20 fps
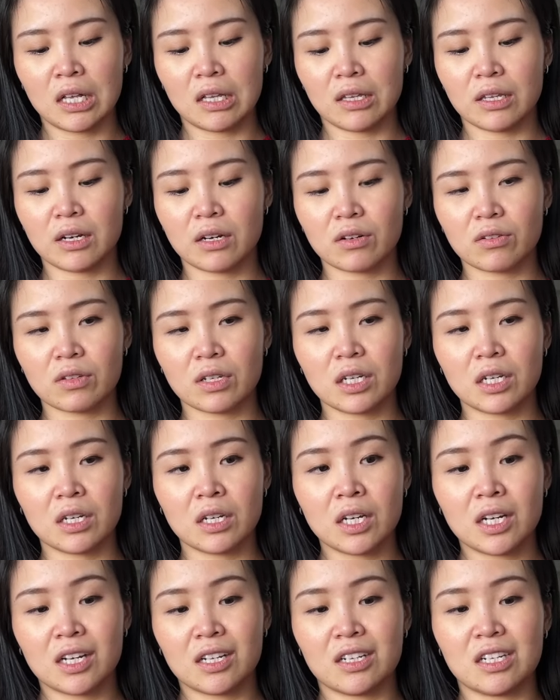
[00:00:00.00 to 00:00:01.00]
literally
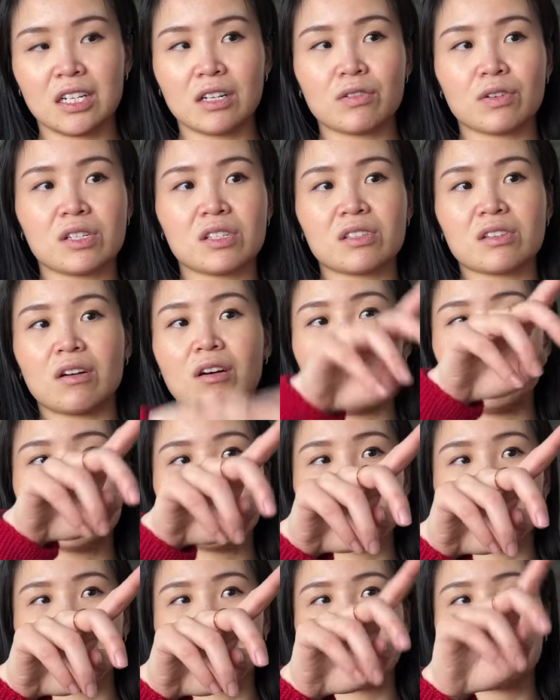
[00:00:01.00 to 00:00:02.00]
decreased all
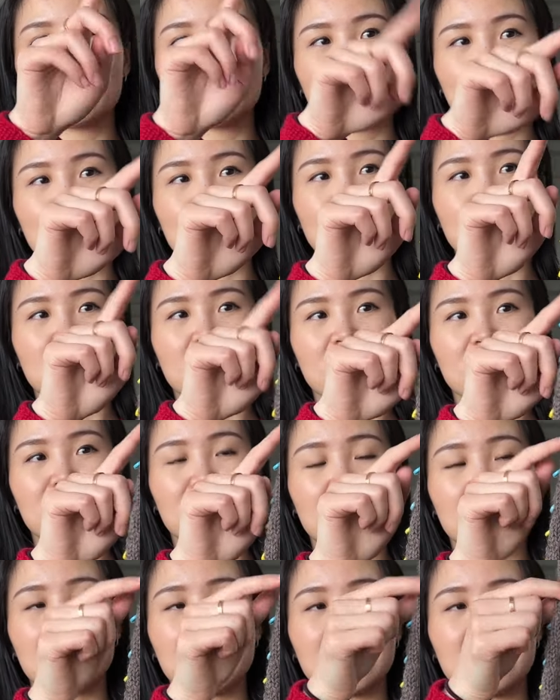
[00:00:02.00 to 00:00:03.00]
the way to the
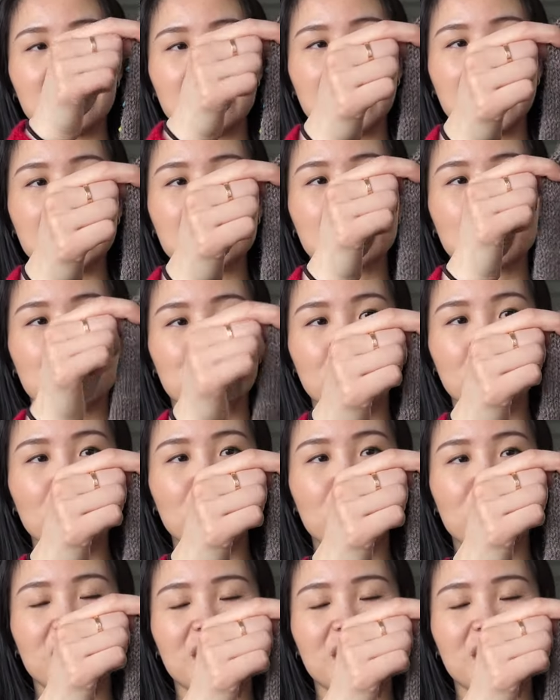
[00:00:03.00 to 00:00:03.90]
very last row,